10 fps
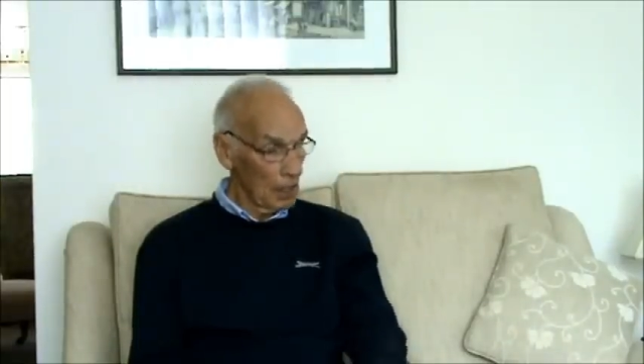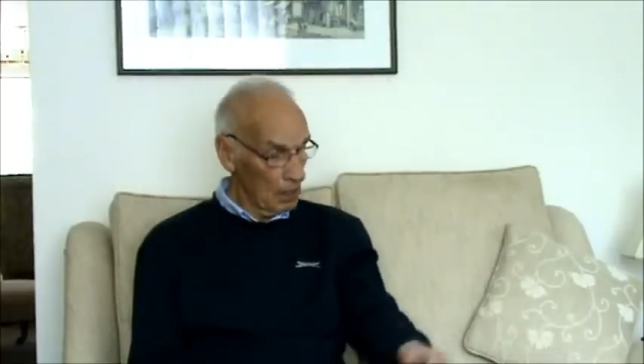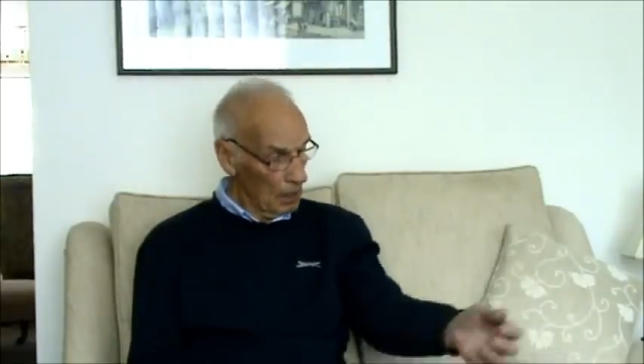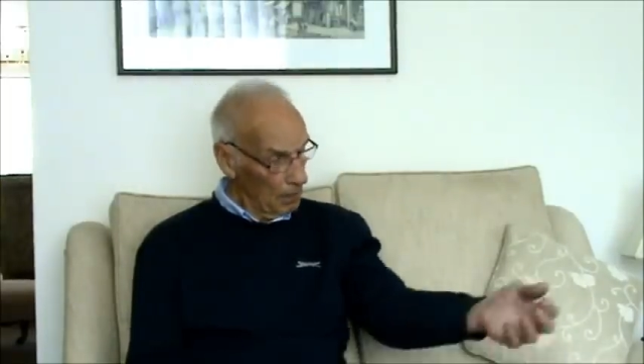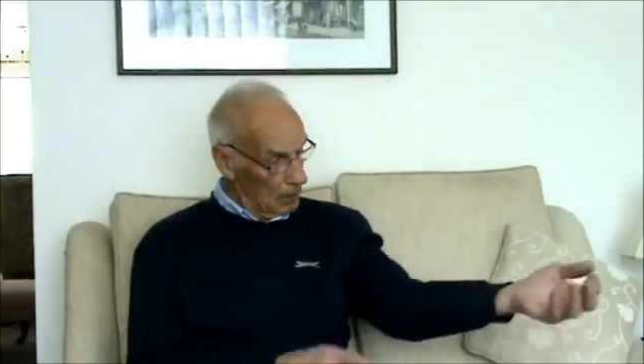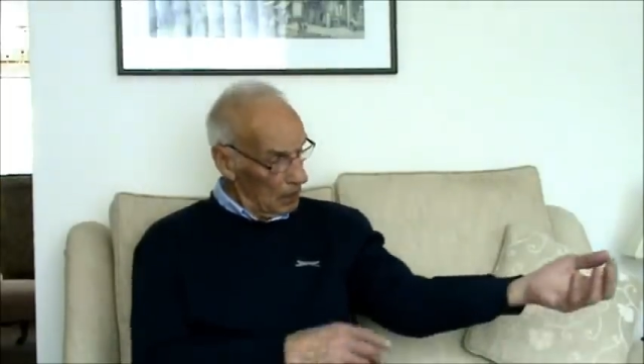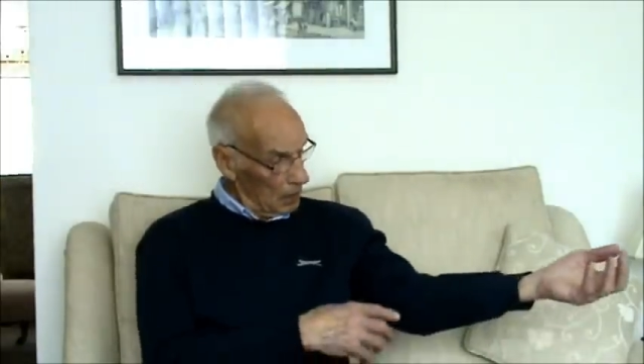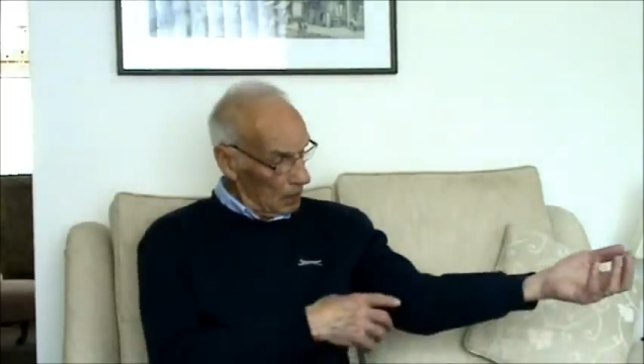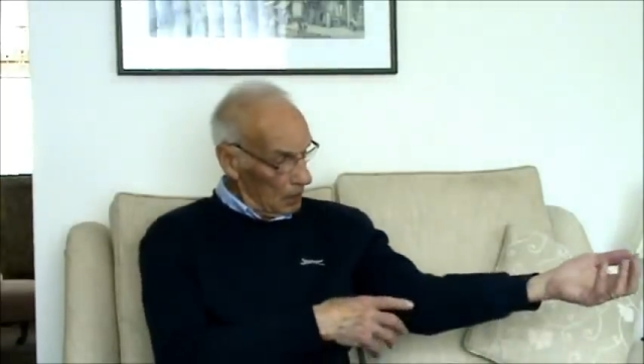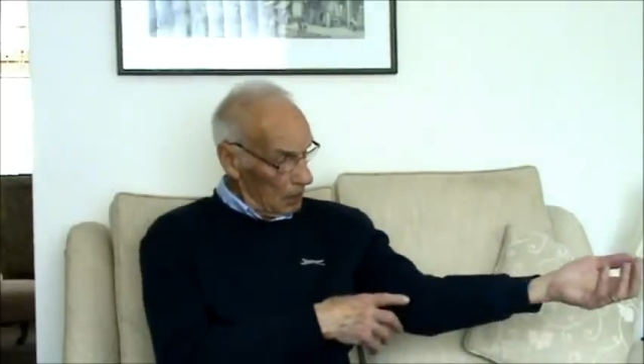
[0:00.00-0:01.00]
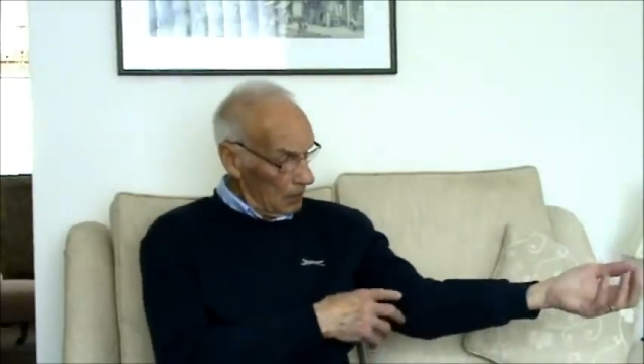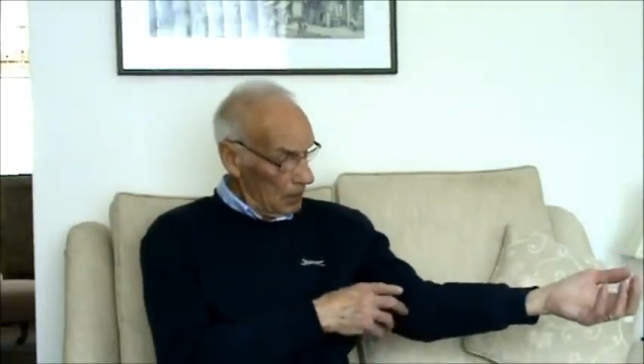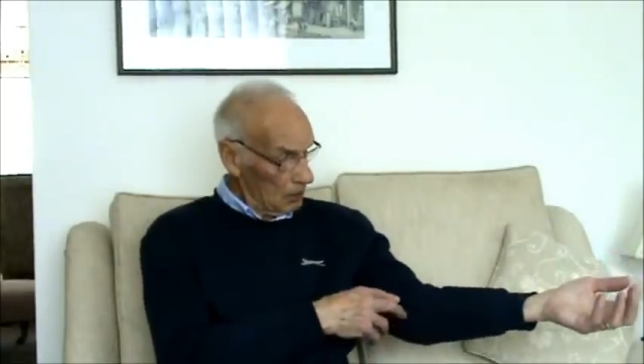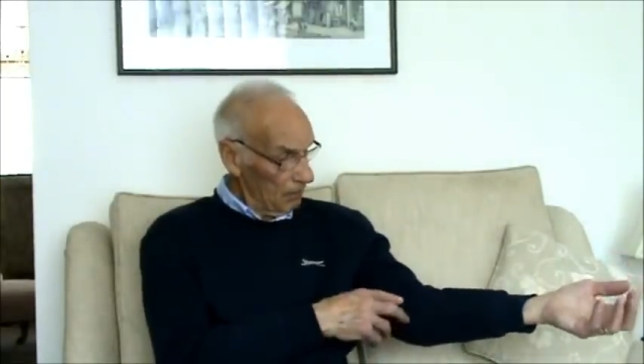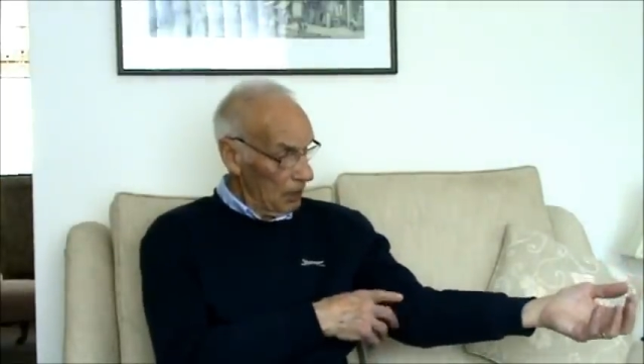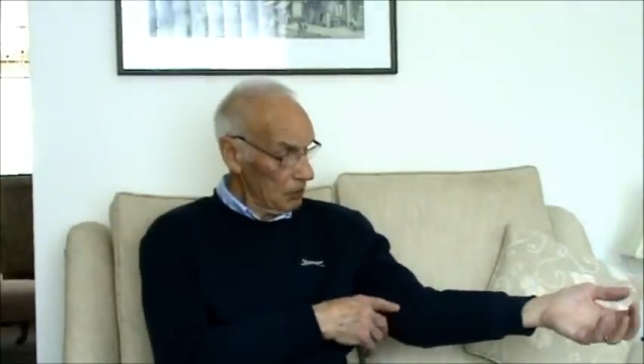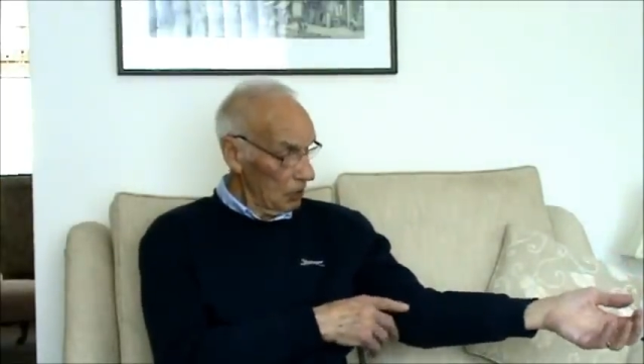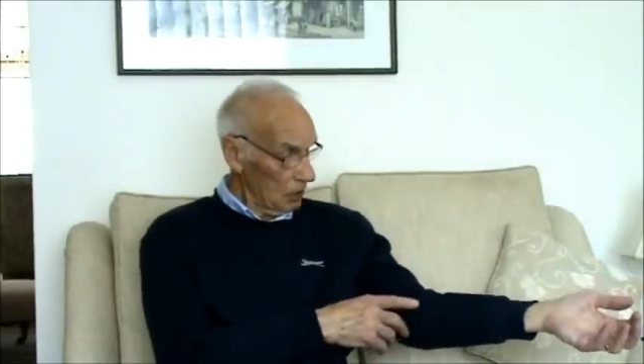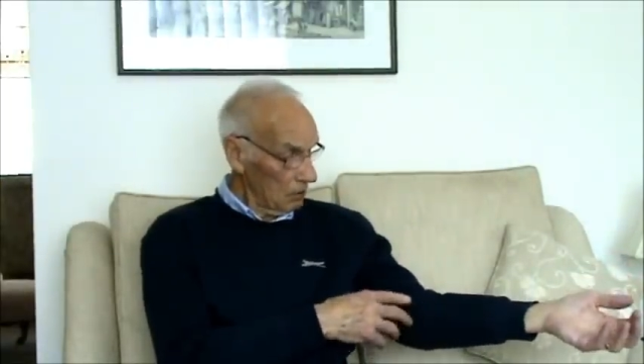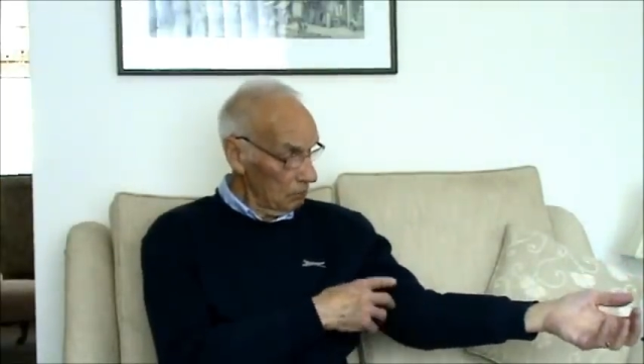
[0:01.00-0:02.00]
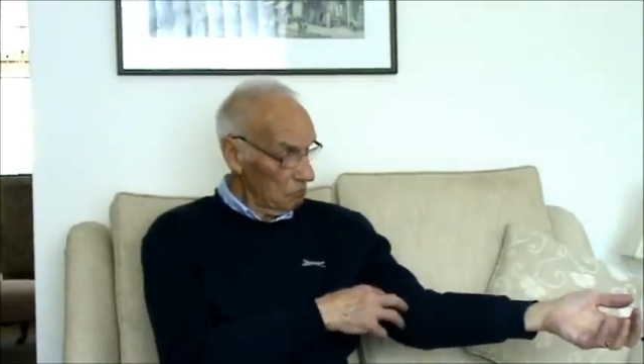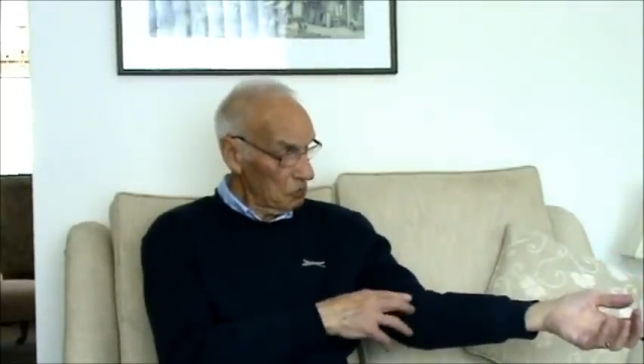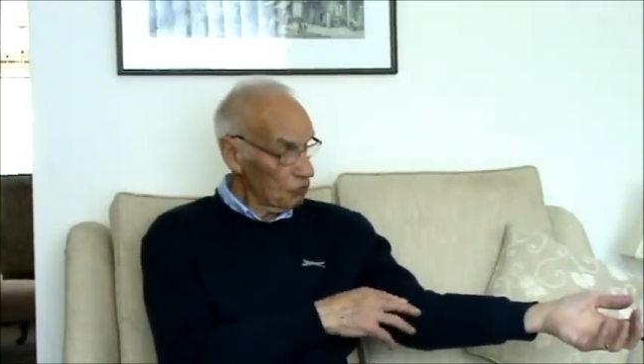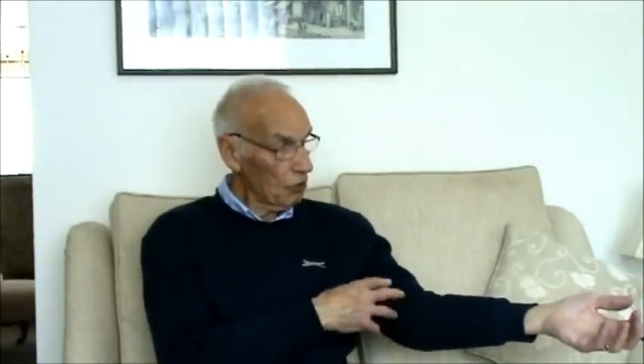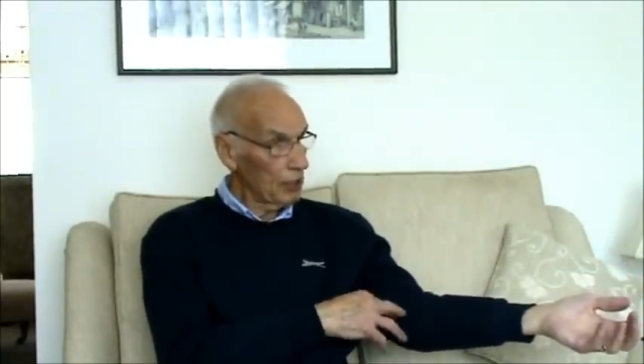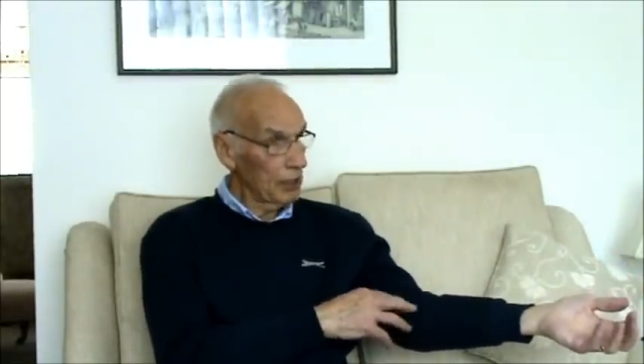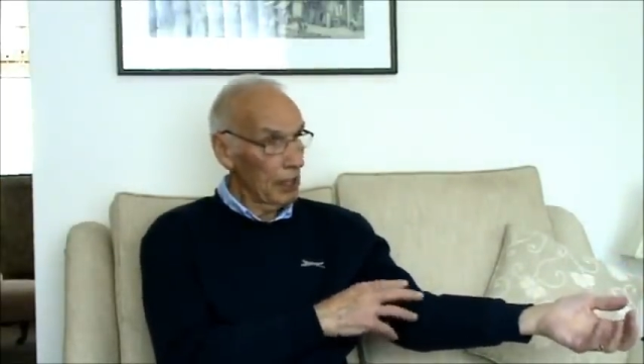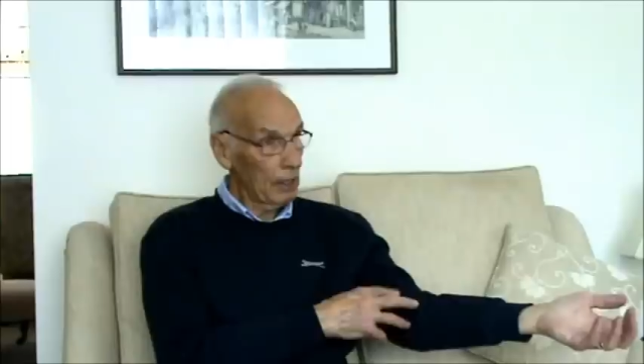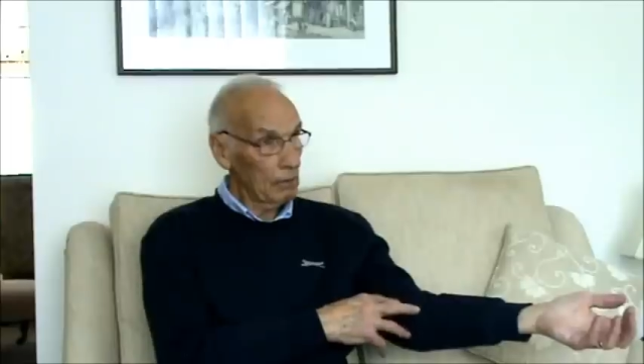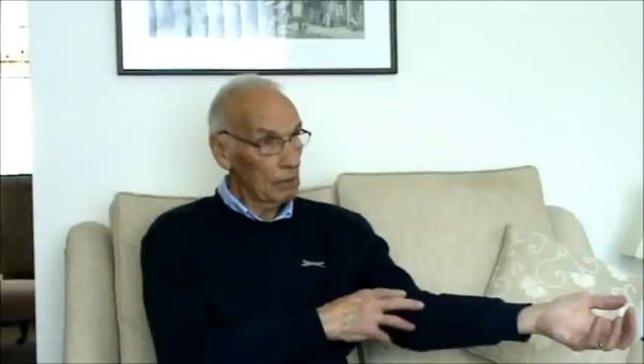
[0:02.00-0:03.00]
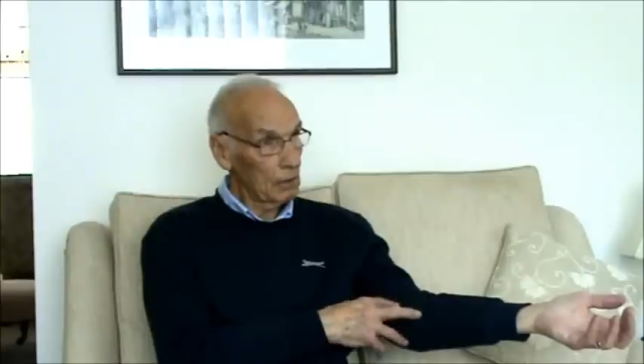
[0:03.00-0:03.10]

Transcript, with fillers: Yeah, I mean that, as far as I can straighten it out.